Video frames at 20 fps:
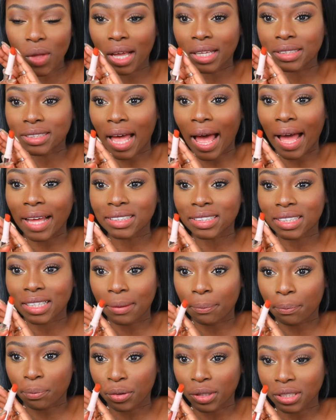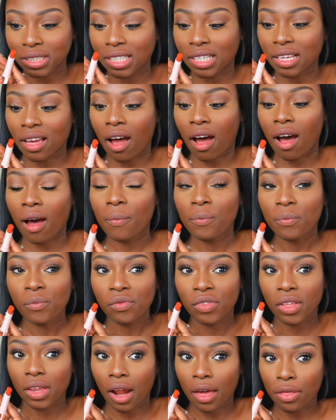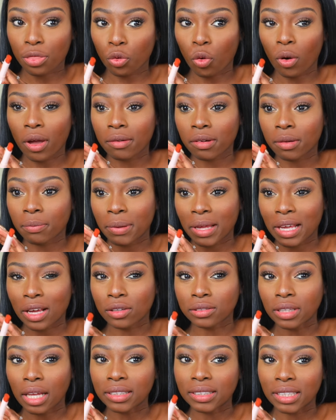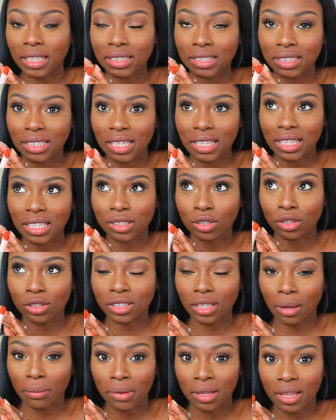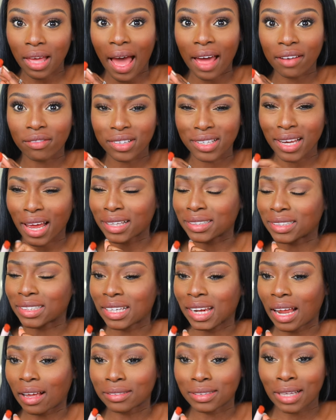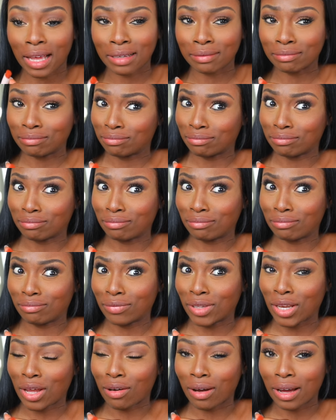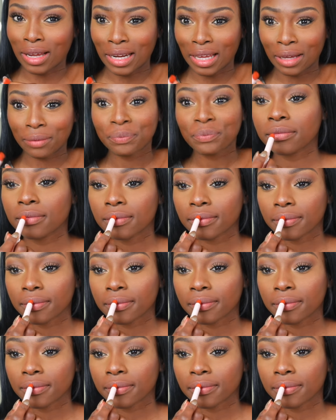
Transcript: It's actually prettier than I thought it would be, because I did see this on some of the advertising and I was like, no honey.